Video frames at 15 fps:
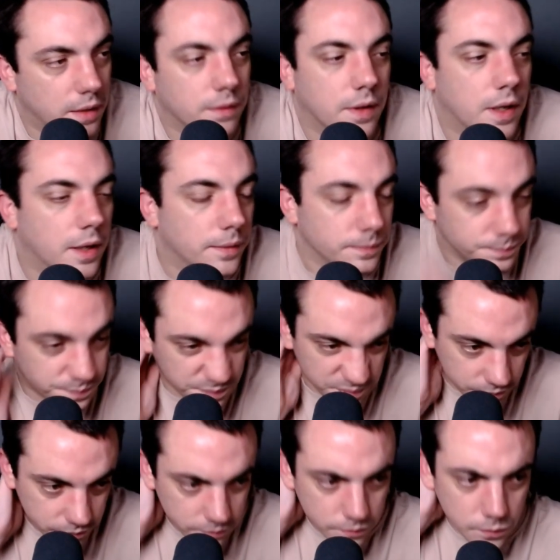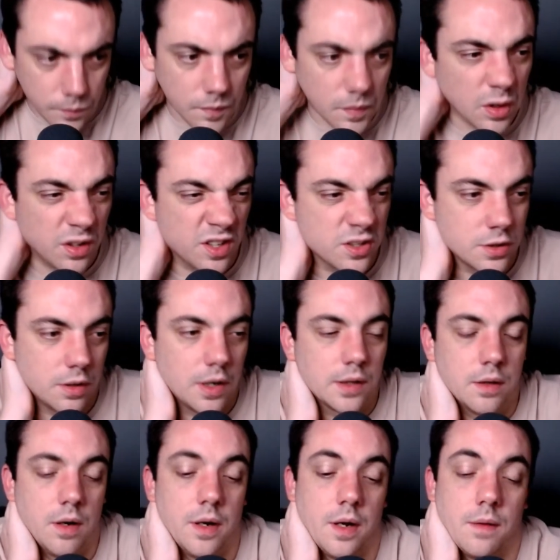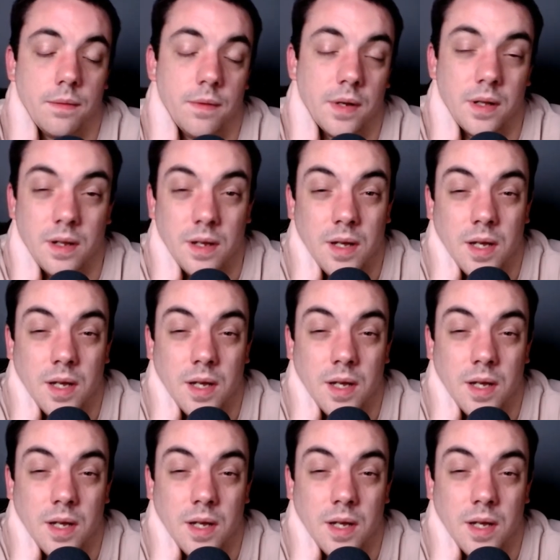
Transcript: on there on the sideline and everything,